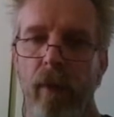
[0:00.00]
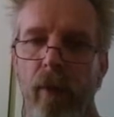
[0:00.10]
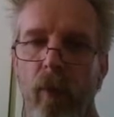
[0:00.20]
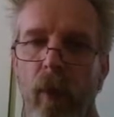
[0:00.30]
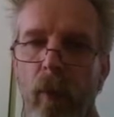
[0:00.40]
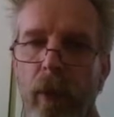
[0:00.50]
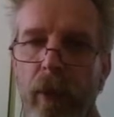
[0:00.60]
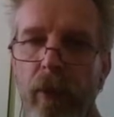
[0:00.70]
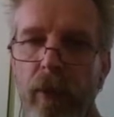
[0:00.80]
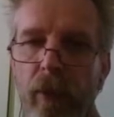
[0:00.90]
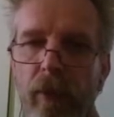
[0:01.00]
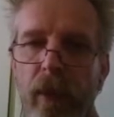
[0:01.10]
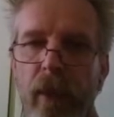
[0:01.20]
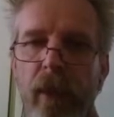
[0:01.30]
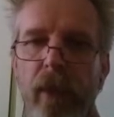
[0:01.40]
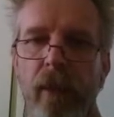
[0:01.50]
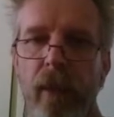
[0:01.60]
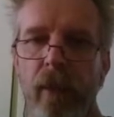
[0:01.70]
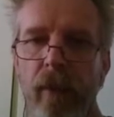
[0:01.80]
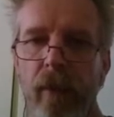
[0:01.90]
what we also see is
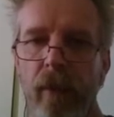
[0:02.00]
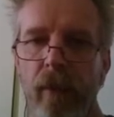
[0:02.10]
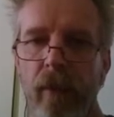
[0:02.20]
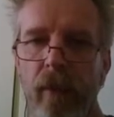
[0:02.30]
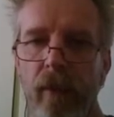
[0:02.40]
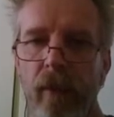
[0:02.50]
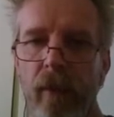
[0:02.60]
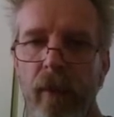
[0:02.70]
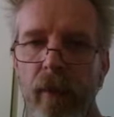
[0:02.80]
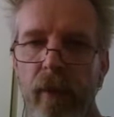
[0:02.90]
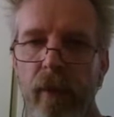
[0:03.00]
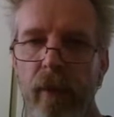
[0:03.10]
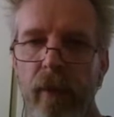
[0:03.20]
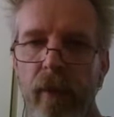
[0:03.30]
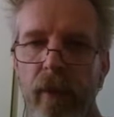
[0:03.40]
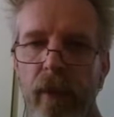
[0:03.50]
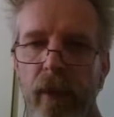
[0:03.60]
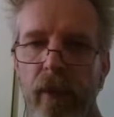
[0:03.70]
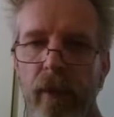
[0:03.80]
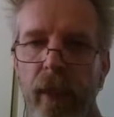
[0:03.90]
that it
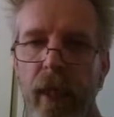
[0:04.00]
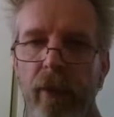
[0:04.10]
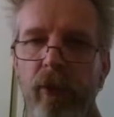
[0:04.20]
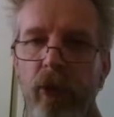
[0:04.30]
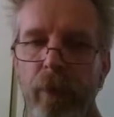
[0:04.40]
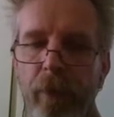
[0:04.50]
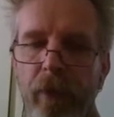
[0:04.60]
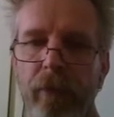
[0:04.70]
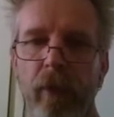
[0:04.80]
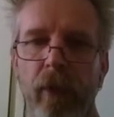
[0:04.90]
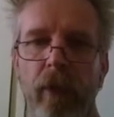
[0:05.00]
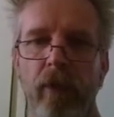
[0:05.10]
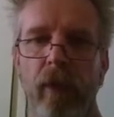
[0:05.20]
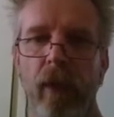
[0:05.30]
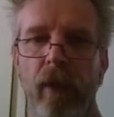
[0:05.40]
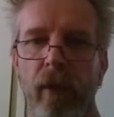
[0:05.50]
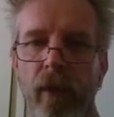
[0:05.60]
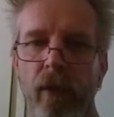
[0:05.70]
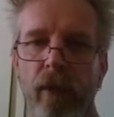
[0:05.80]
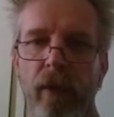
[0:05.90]
says the entropy for this file
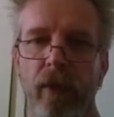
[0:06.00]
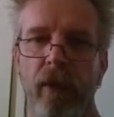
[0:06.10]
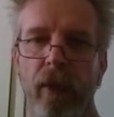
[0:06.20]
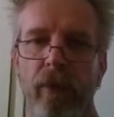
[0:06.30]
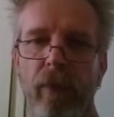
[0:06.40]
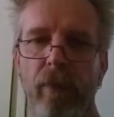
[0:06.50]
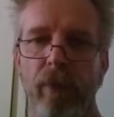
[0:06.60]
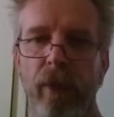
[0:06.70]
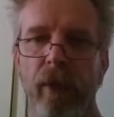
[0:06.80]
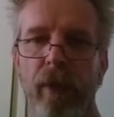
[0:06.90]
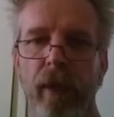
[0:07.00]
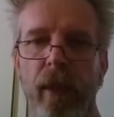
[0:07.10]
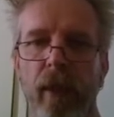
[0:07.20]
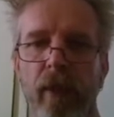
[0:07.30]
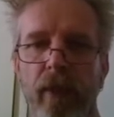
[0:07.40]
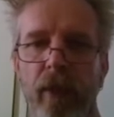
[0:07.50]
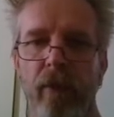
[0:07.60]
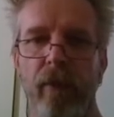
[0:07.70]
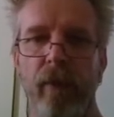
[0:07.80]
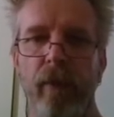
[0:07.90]
is
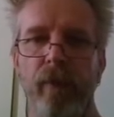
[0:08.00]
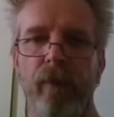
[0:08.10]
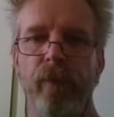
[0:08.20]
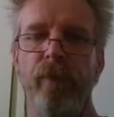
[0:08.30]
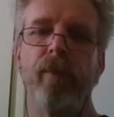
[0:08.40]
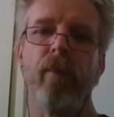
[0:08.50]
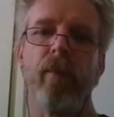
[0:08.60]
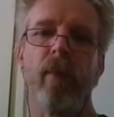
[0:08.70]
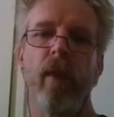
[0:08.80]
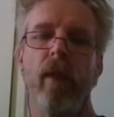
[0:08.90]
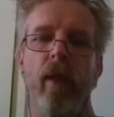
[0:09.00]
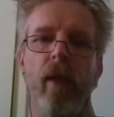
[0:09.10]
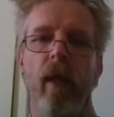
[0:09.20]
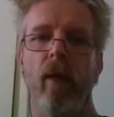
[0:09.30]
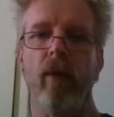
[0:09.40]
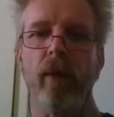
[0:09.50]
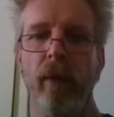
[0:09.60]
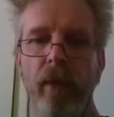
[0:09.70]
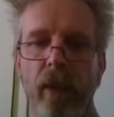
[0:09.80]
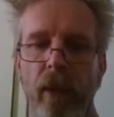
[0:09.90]
7.97. Now,
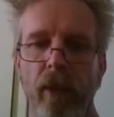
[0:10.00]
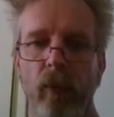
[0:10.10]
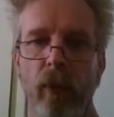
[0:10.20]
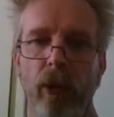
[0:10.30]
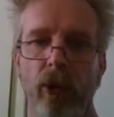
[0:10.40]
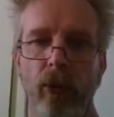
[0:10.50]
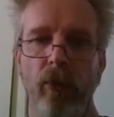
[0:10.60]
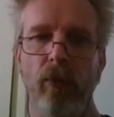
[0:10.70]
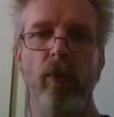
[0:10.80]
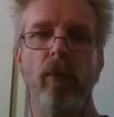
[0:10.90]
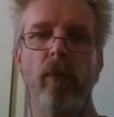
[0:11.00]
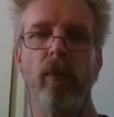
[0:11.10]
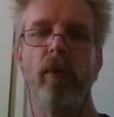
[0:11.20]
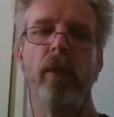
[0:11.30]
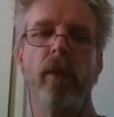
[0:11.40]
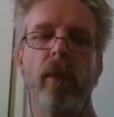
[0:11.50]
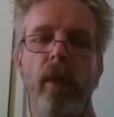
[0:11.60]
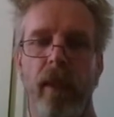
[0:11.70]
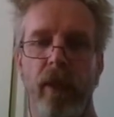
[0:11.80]
this is what you can